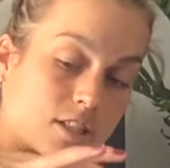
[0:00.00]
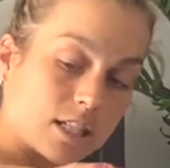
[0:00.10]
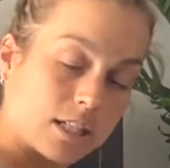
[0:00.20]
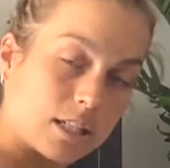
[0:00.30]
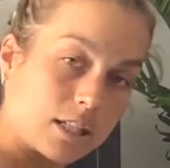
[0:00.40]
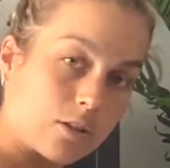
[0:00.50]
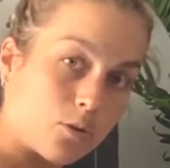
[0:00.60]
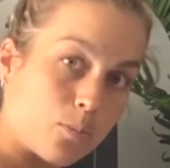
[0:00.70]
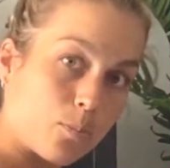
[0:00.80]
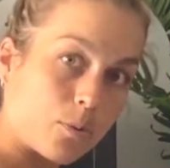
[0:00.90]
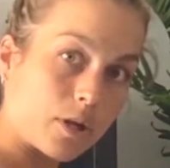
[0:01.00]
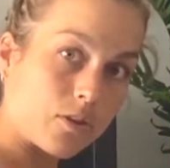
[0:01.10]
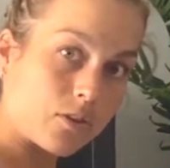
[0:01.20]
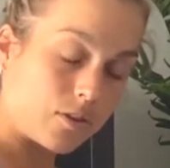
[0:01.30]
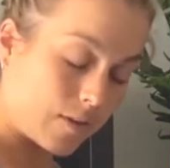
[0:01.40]
sending your
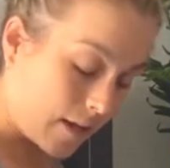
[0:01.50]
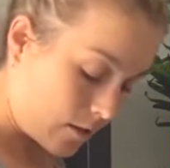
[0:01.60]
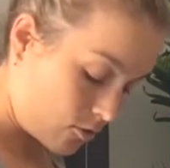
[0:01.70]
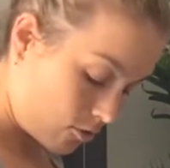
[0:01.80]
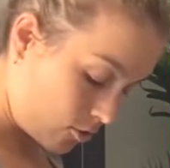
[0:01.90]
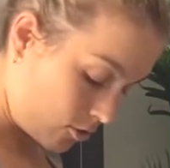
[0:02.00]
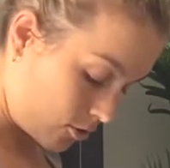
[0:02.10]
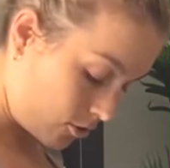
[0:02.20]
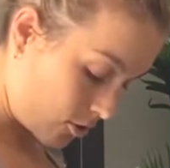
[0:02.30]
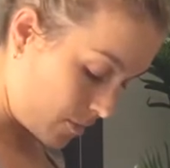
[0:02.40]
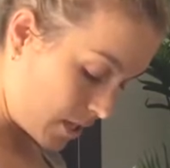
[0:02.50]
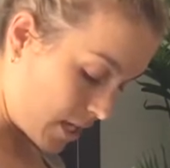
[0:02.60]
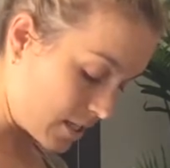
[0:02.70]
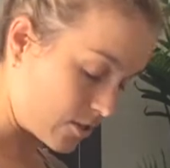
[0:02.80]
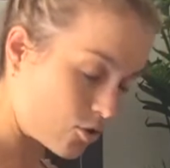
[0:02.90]
breath down to your tummy
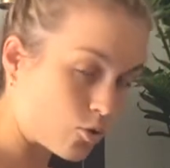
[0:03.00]
and